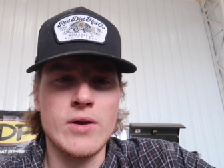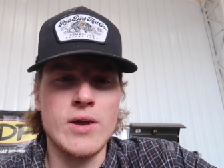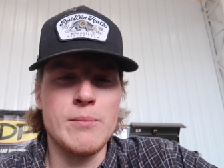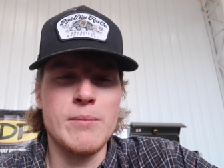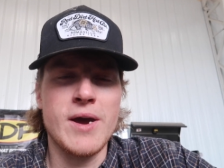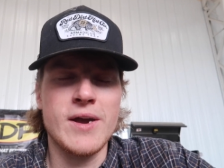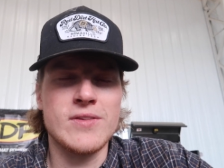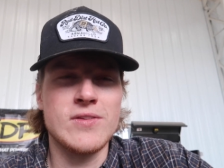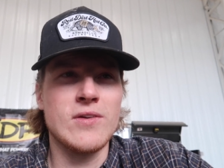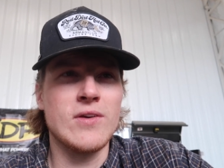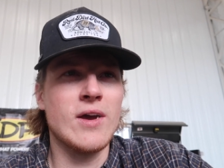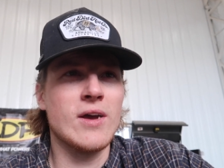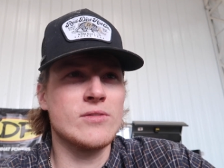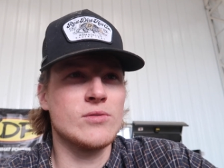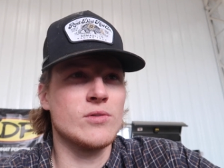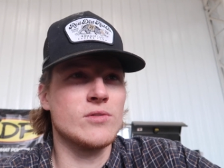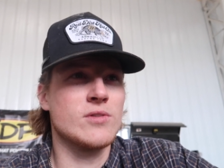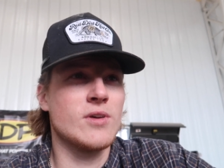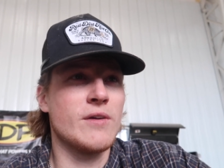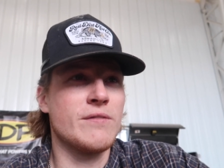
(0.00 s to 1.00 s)
get back to you guys
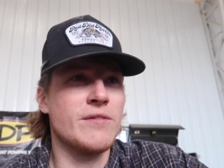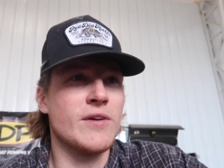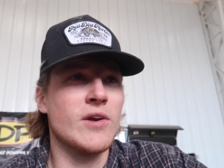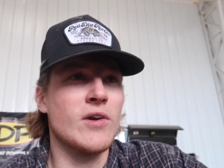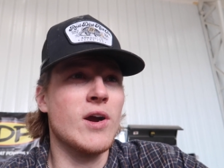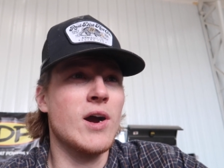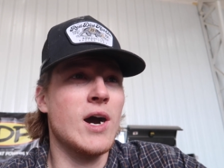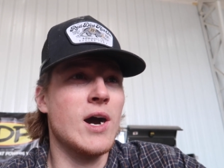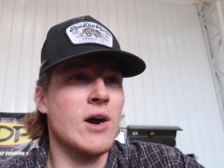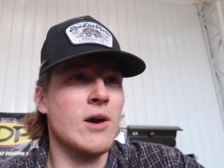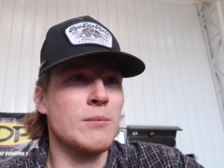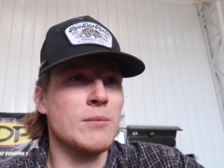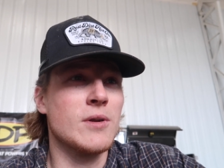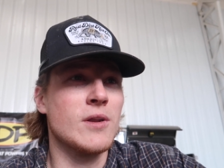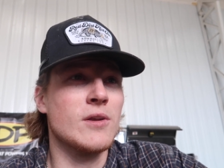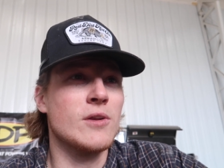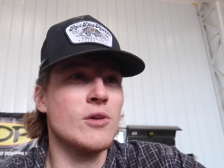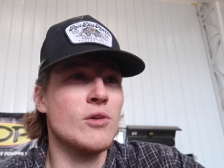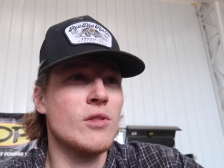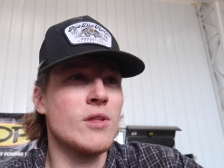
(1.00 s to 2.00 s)
once I figure out how I'm
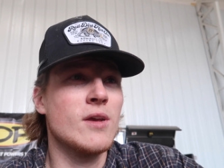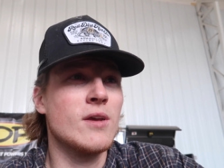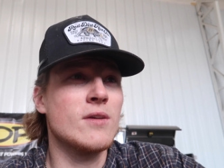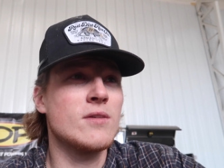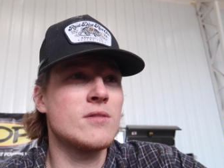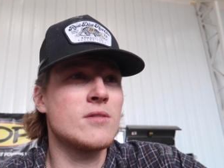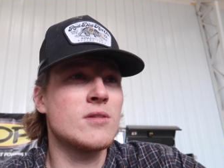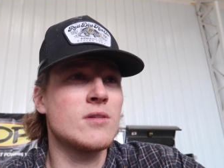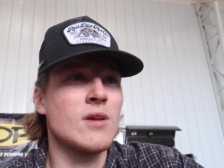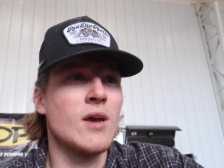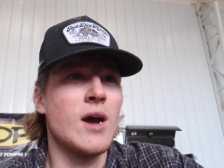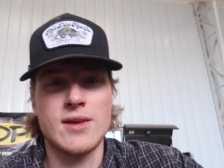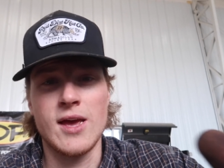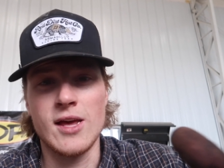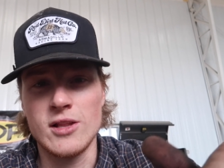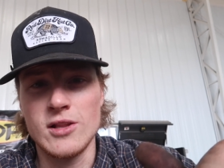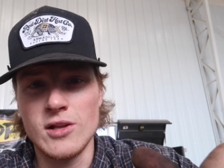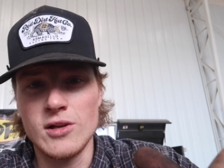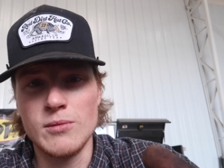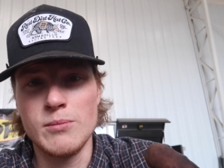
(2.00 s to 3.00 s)
gonna do this.
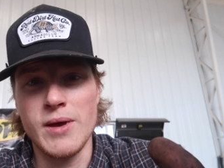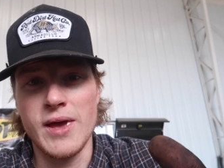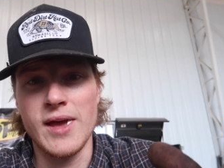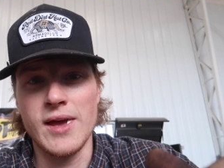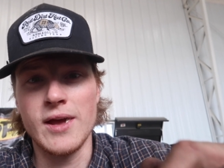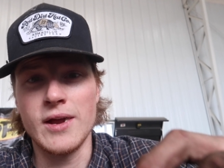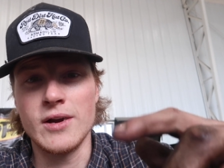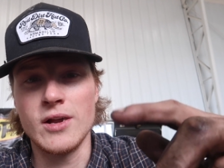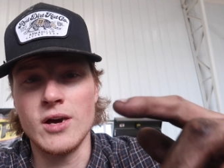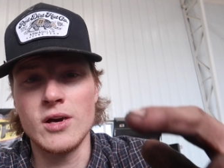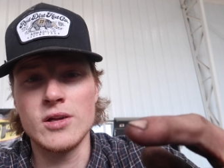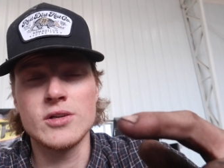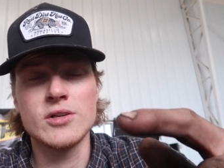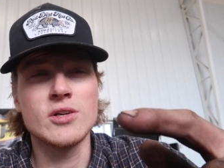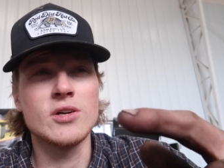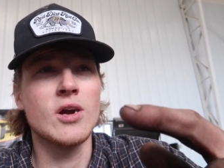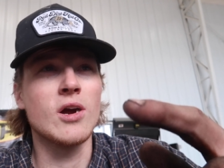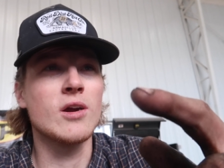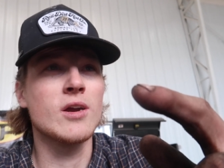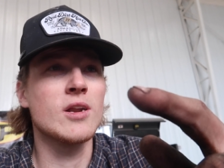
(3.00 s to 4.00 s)
Caleb and Hunter are